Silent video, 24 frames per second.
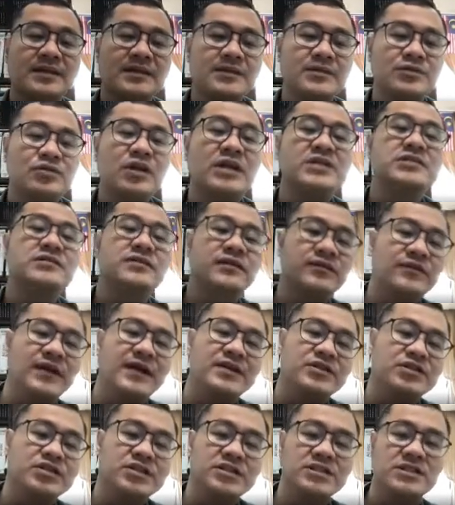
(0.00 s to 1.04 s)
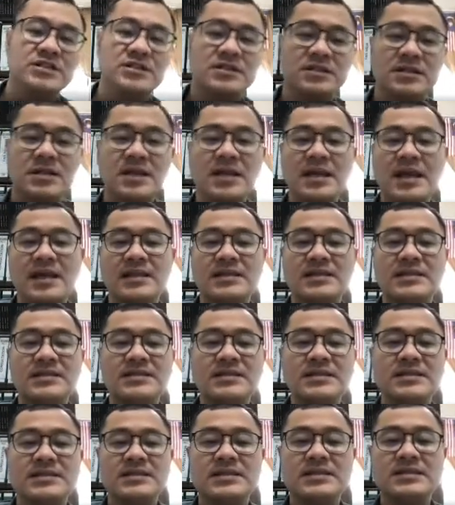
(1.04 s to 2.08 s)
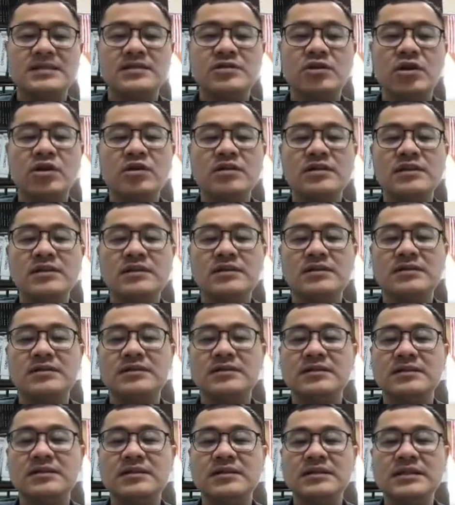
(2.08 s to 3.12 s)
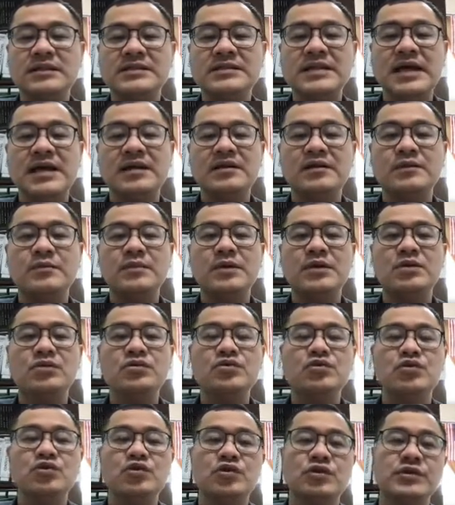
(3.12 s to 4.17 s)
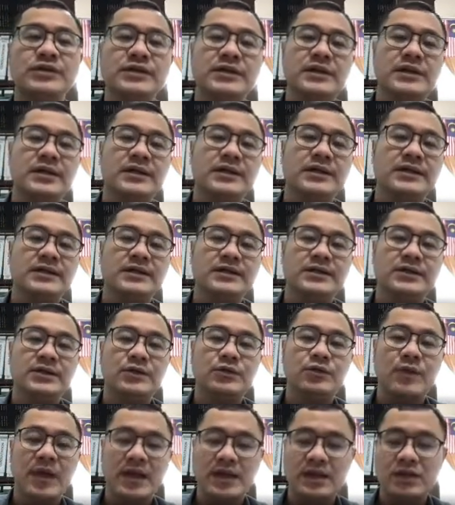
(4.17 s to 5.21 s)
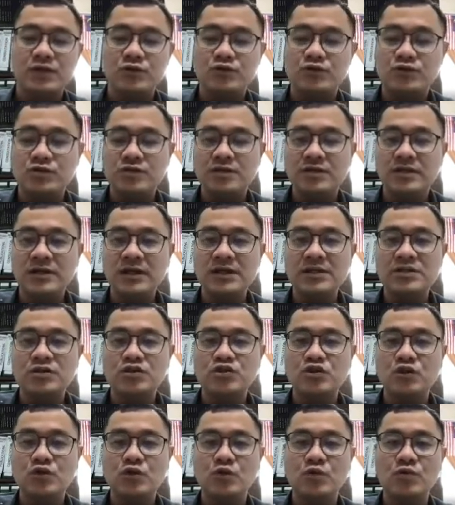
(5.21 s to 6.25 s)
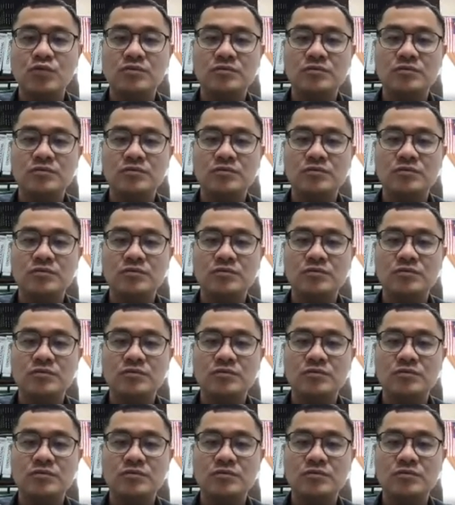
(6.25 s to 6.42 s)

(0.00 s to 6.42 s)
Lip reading: transfer functions. Okay, and this is your desirable values. Okay, so